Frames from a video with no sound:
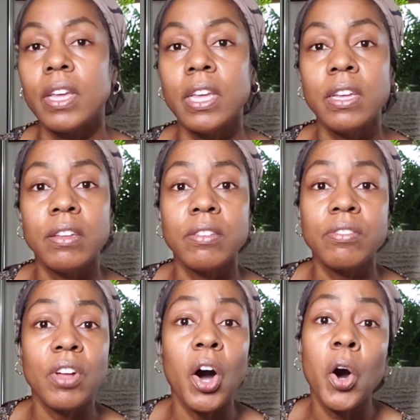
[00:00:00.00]
is
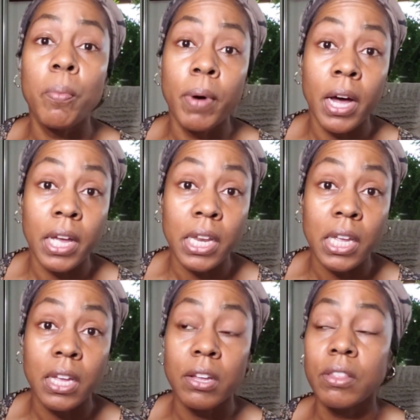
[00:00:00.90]
the
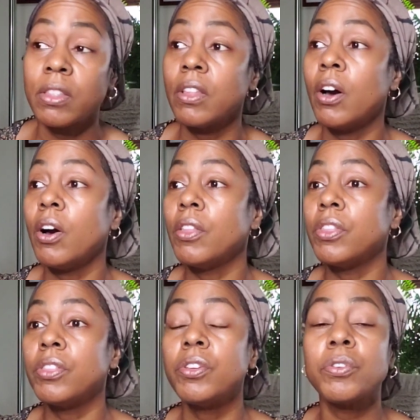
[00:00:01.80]
Almighty
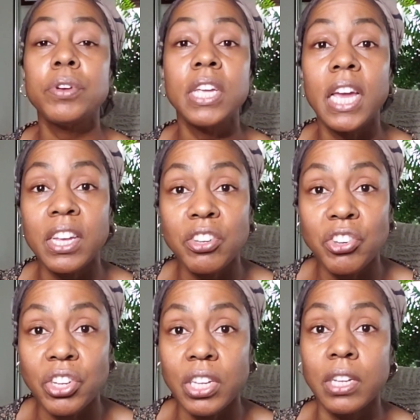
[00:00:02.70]

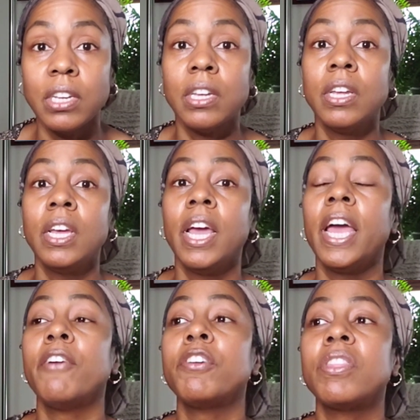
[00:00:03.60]
creation.
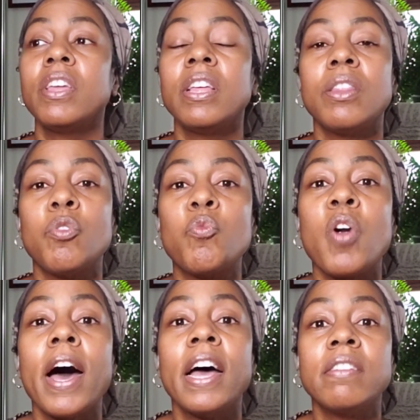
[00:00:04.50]
Everything
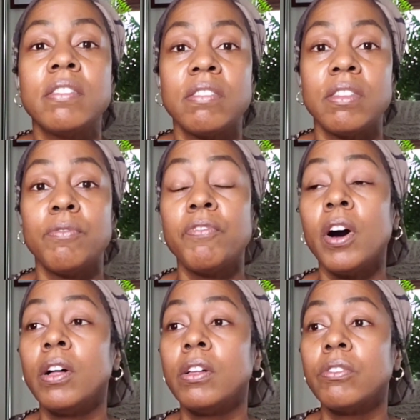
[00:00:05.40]
rises and
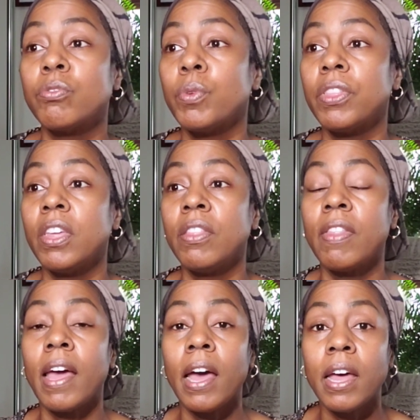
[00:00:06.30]
falls within
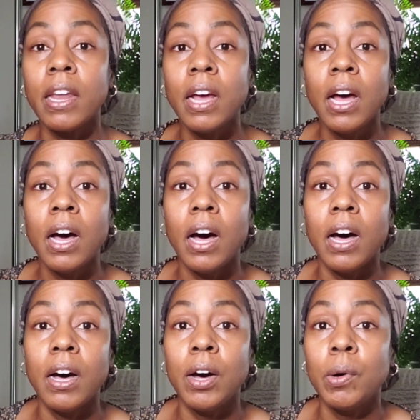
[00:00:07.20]
that.
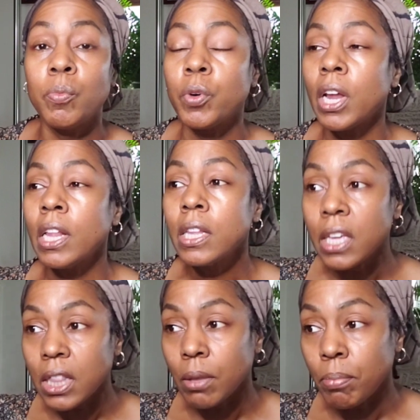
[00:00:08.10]
Um, when I look
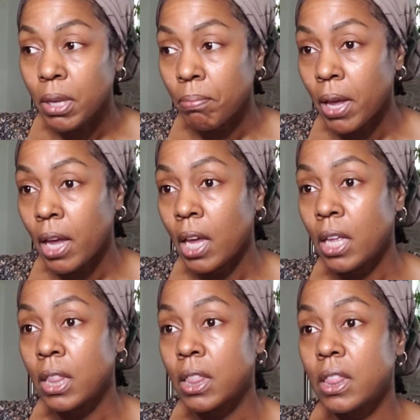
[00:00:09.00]
at the Big
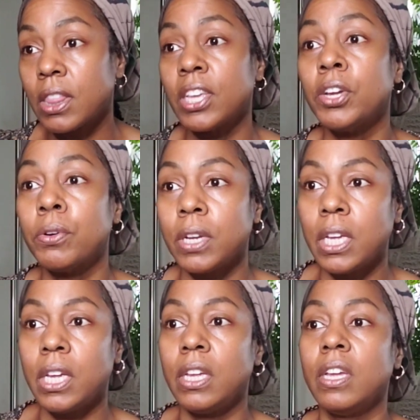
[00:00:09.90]
Bang
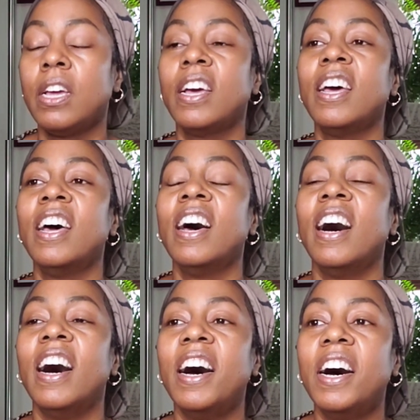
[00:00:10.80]
Theory,
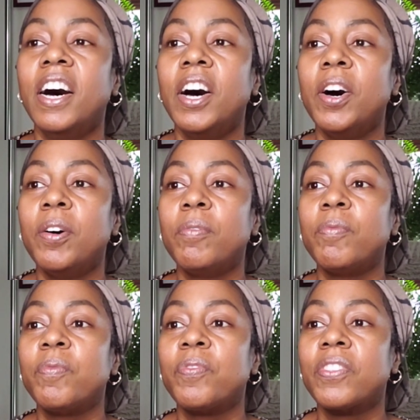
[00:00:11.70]
um,